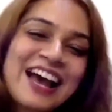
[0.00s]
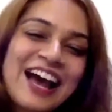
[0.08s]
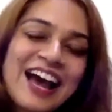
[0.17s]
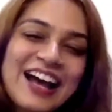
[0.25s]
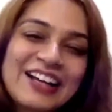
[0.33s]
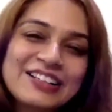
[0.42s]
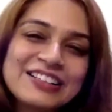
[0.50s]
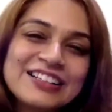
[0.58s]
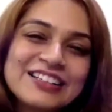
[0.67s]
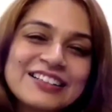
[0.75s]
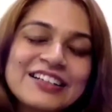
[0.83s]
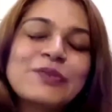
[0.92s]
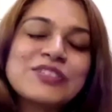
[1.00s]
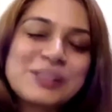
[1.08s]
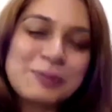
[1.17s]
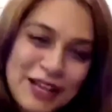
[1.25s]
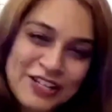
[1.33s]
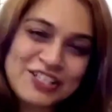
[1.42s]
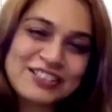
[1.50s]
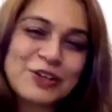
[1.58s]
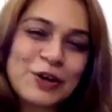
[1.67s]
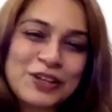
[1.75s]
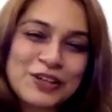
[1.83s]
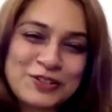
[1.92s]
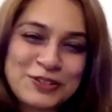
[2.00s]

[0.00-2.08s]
And it was a pleasure talking